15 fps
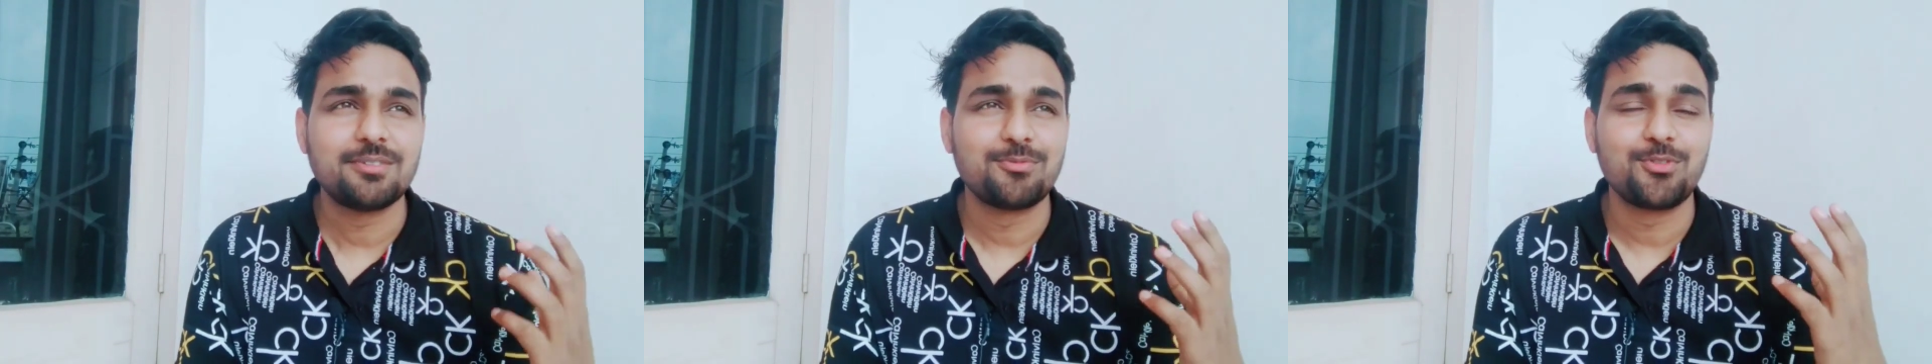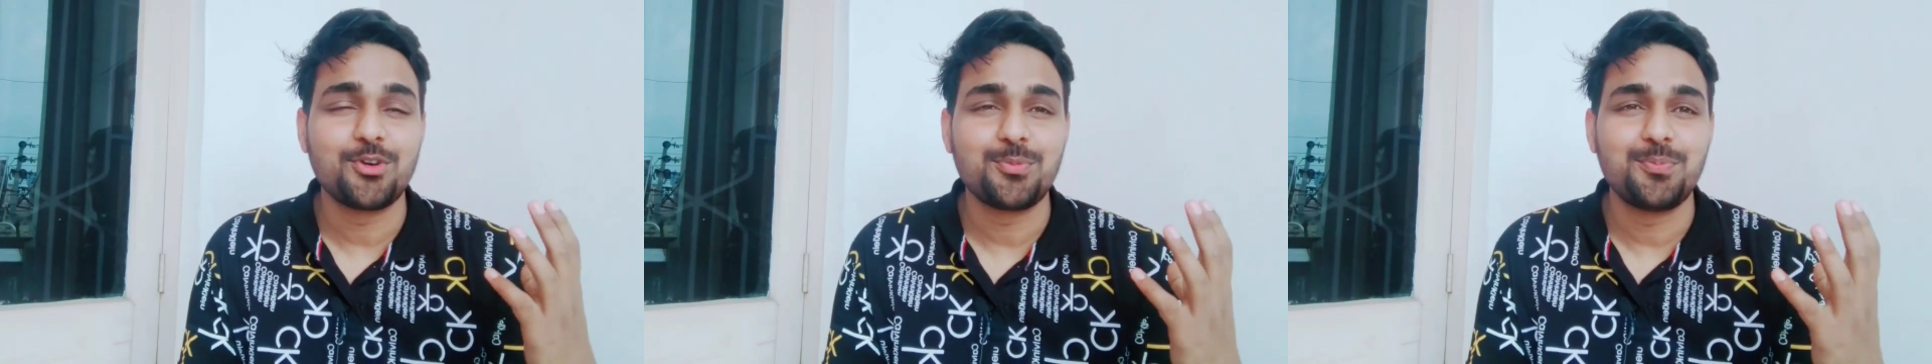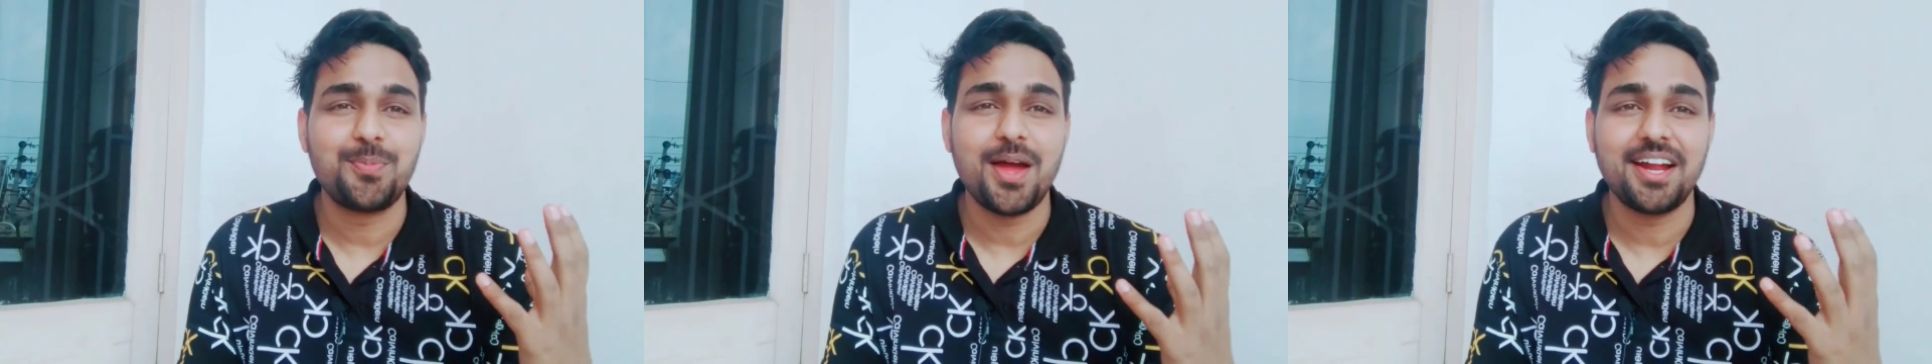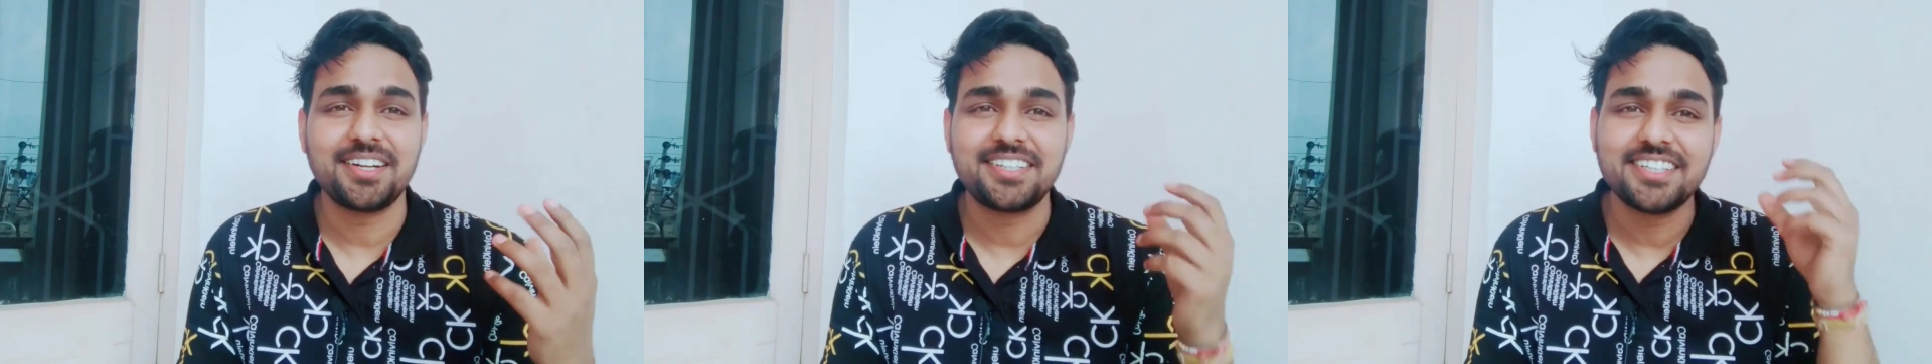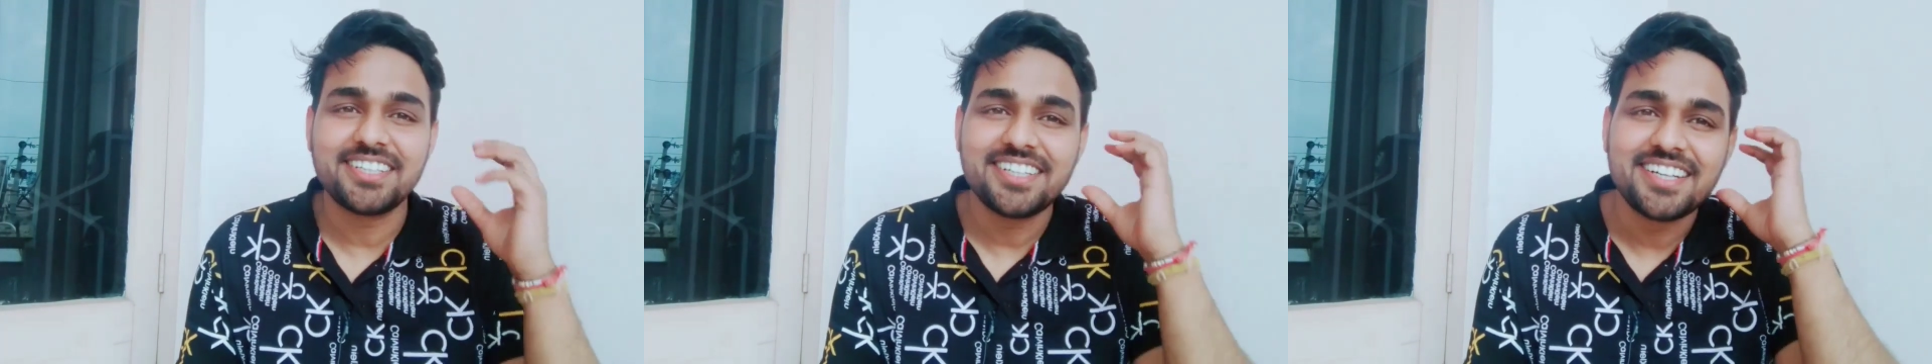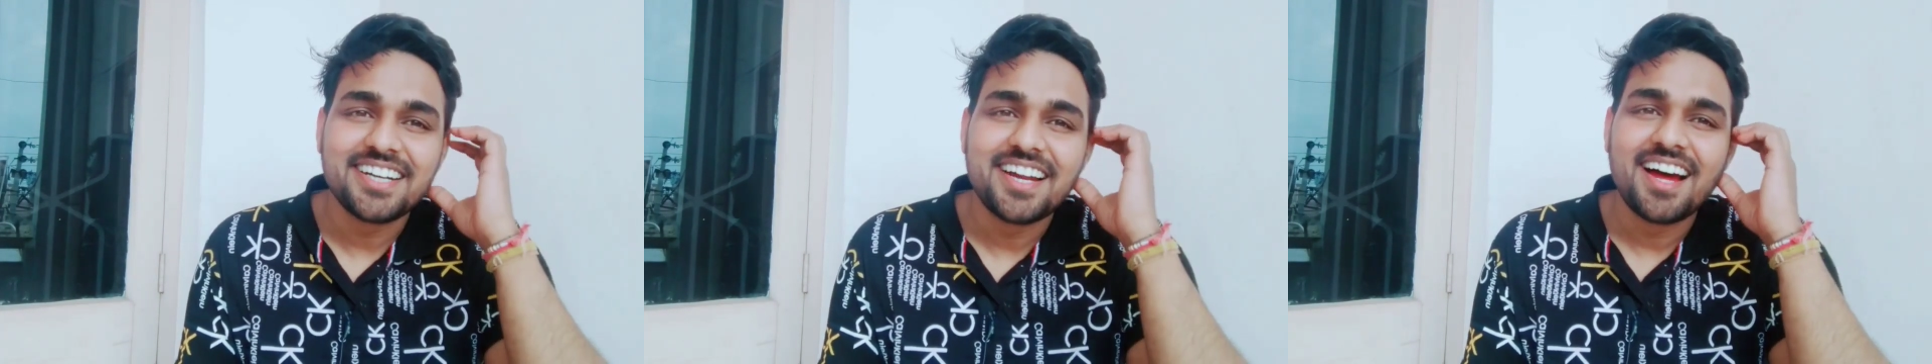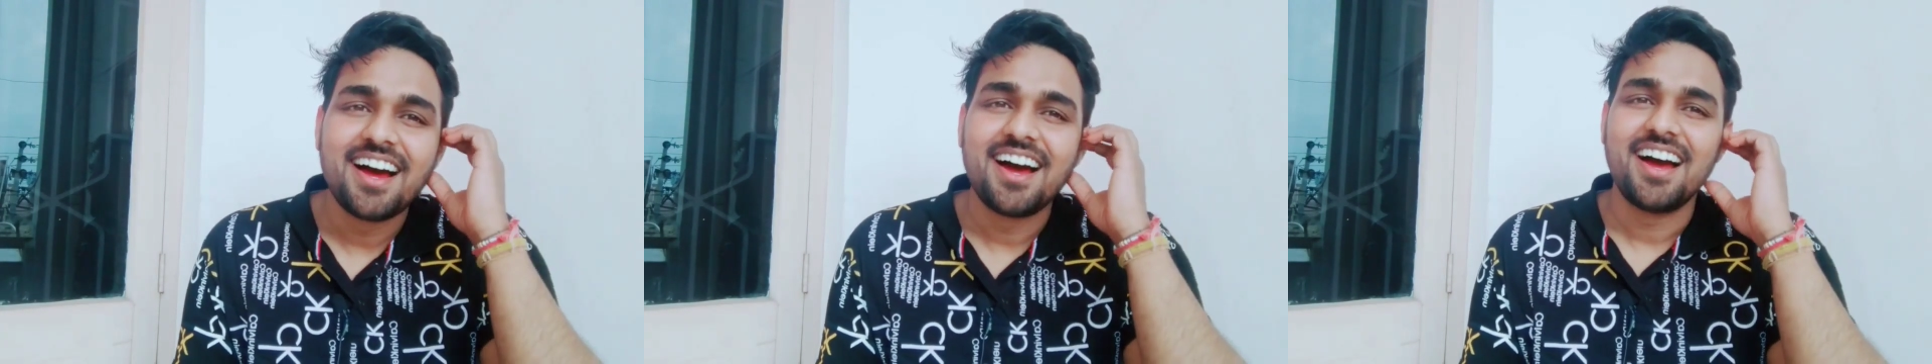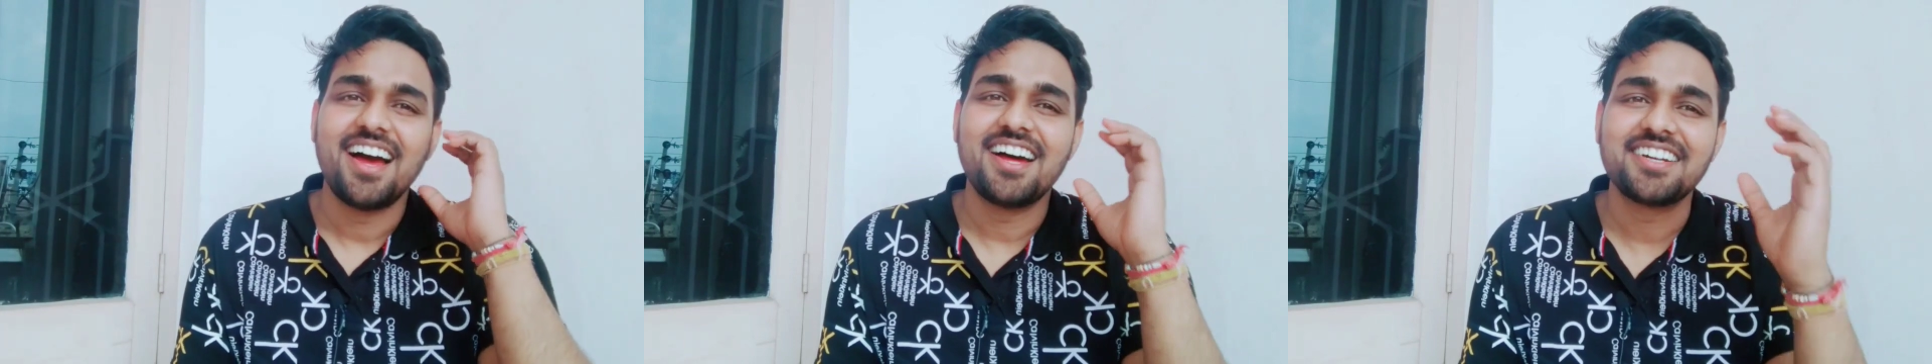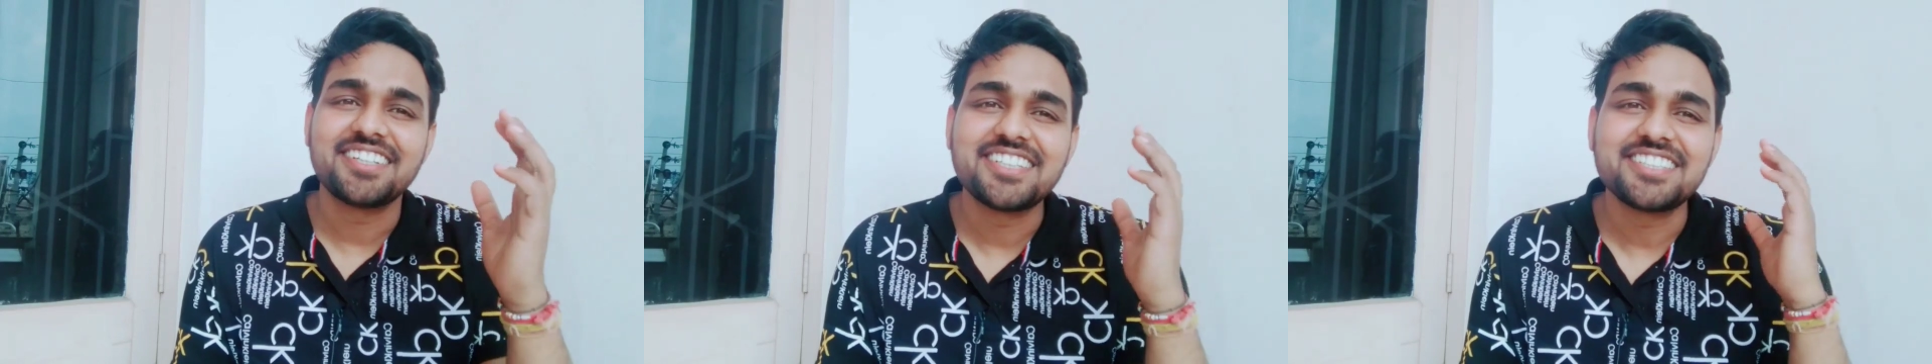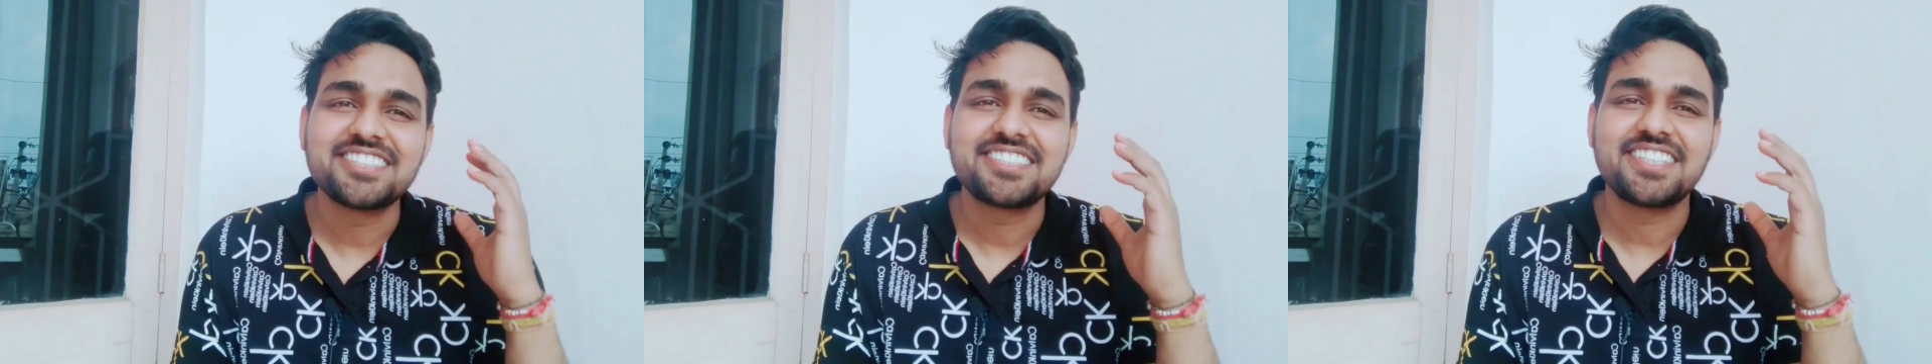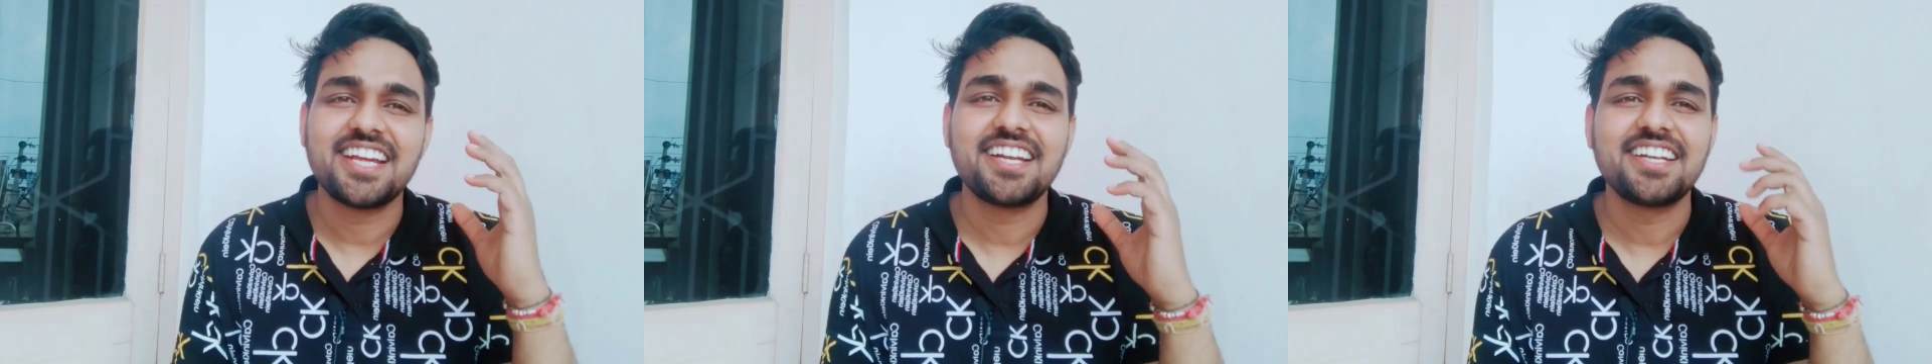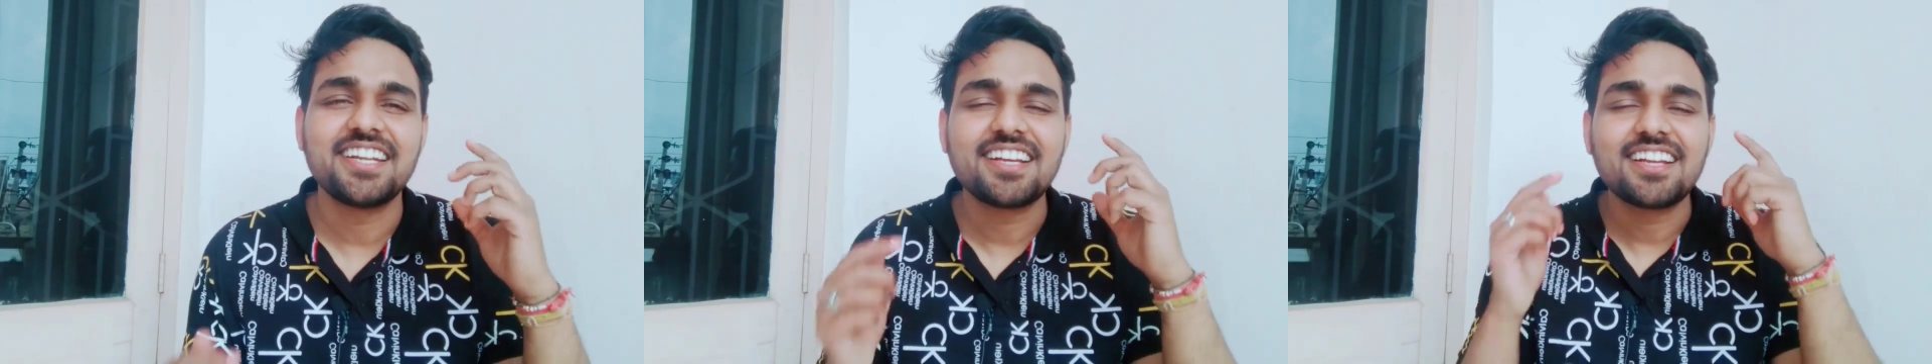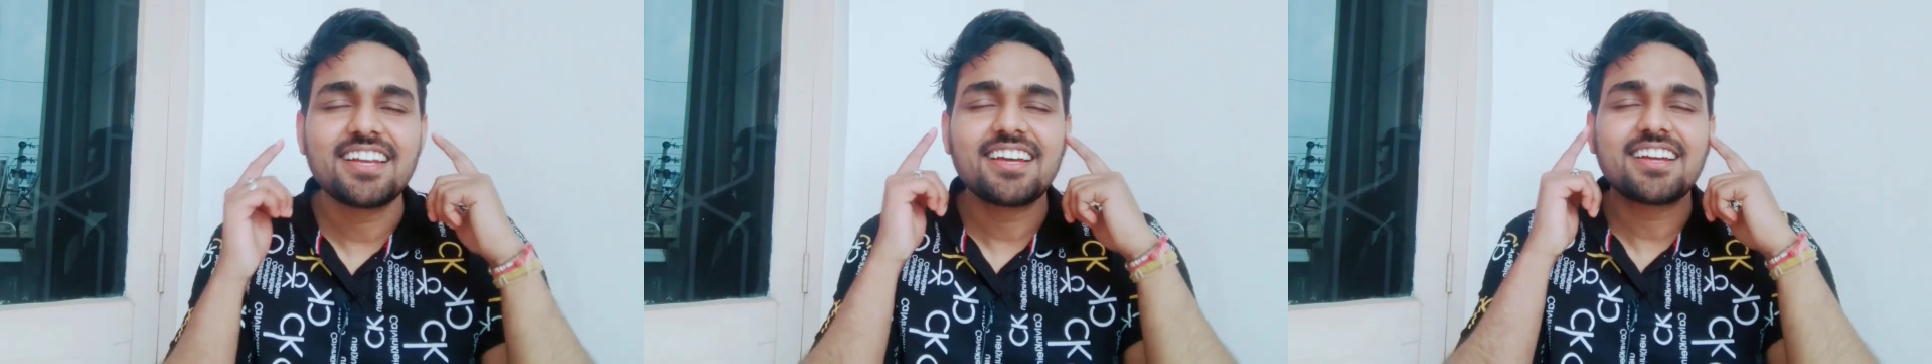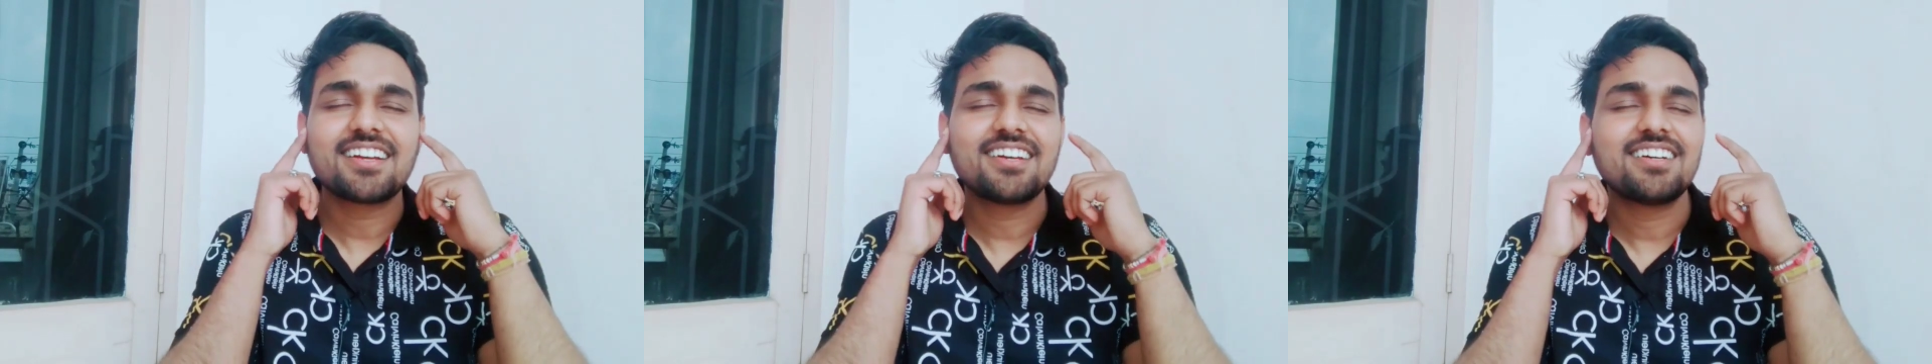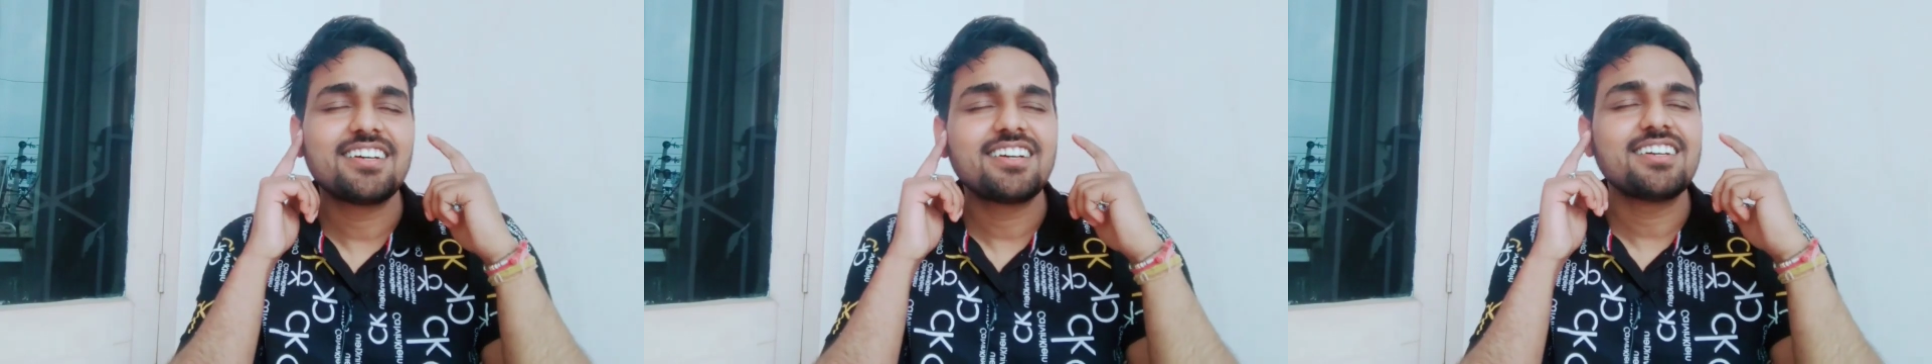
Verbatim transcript: for better understanding, like